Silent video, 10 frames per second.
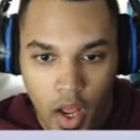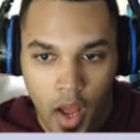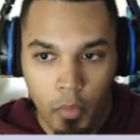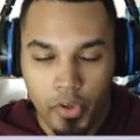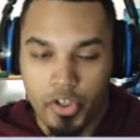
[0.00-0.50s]

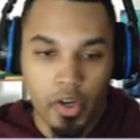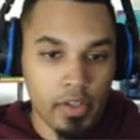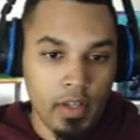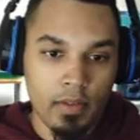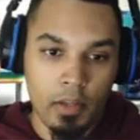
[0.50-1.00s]
Which, sure, it
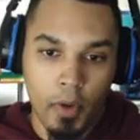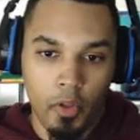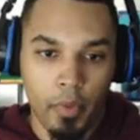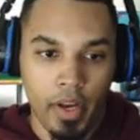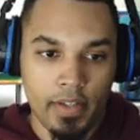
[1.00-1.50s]
sends them all the
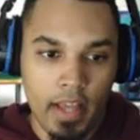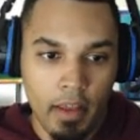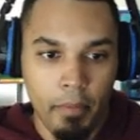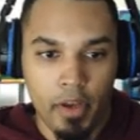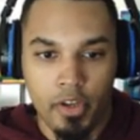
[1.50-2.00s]
way to 10,
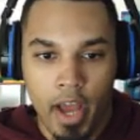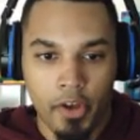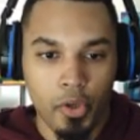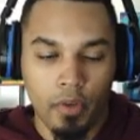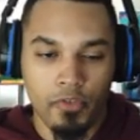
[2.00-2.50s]
but now
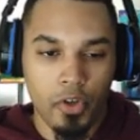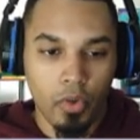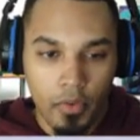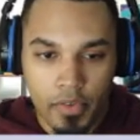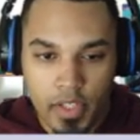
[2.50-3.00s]
you have 2
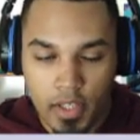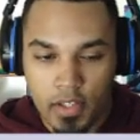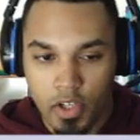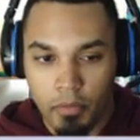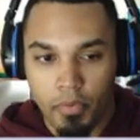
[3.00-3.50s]
level 6s
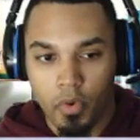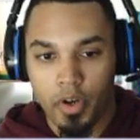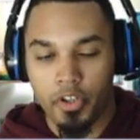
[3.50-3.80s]
on board,